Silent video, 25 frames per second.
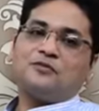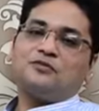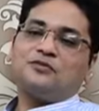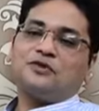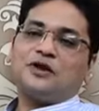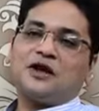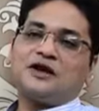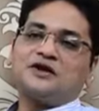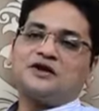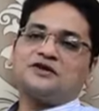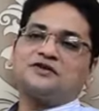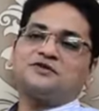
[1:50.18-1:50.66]

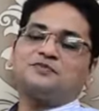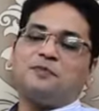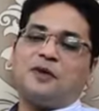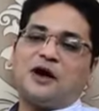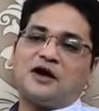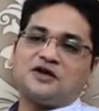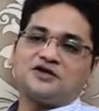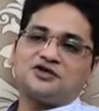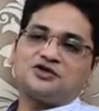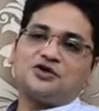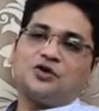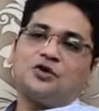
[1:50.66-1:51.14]
that is
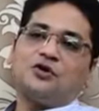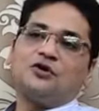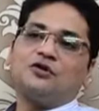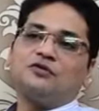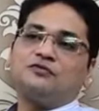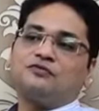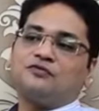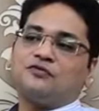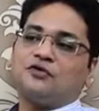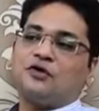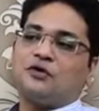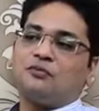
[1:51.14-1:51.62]
passed
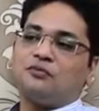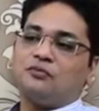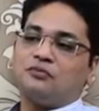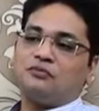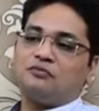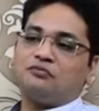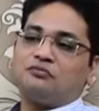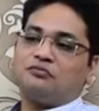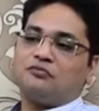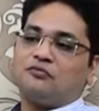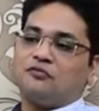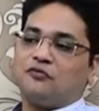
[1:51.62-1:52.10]
on from
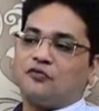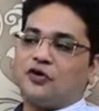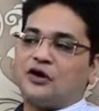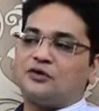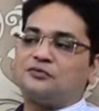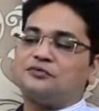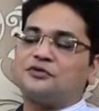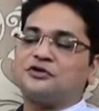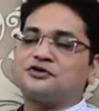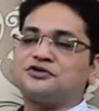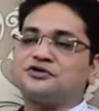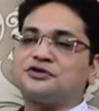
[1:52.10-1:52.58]

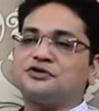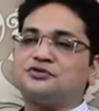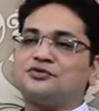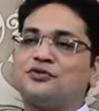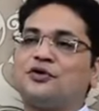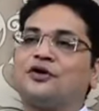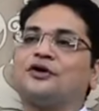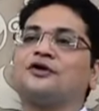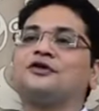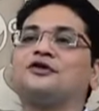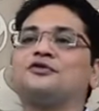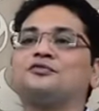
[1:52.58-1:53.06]
one person to
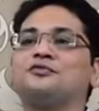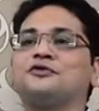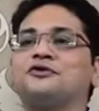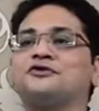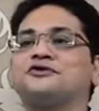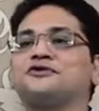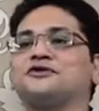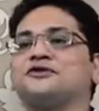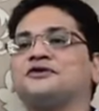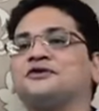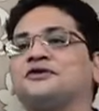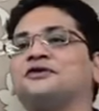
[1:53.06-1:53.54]
another
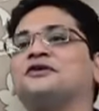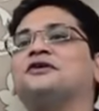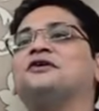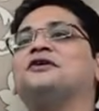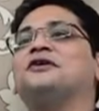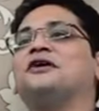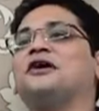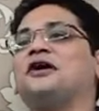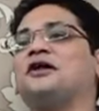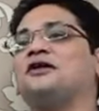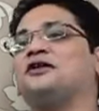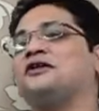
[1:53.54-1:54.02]
person,
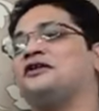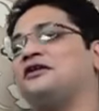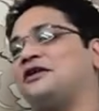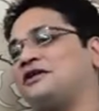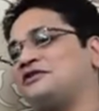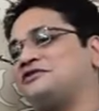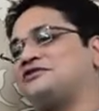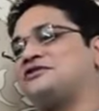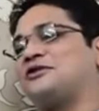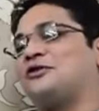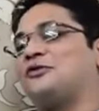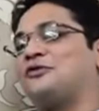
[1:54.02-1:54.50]
and
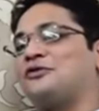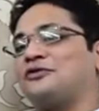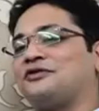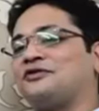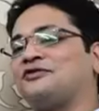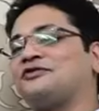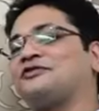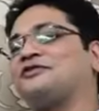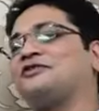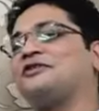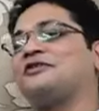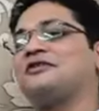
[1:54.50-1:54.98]
that's how
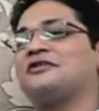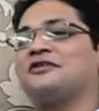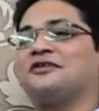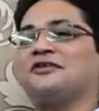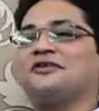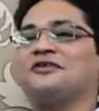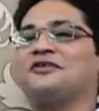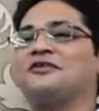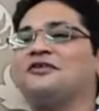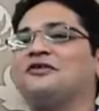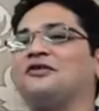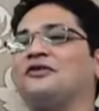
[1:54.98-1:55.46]
it's
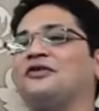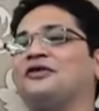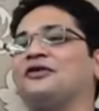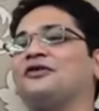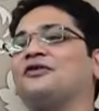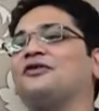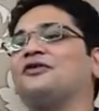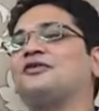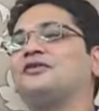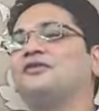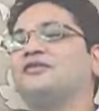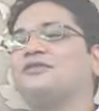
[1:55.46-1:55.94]
going
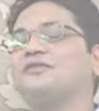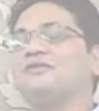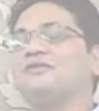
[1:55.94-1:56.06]
on.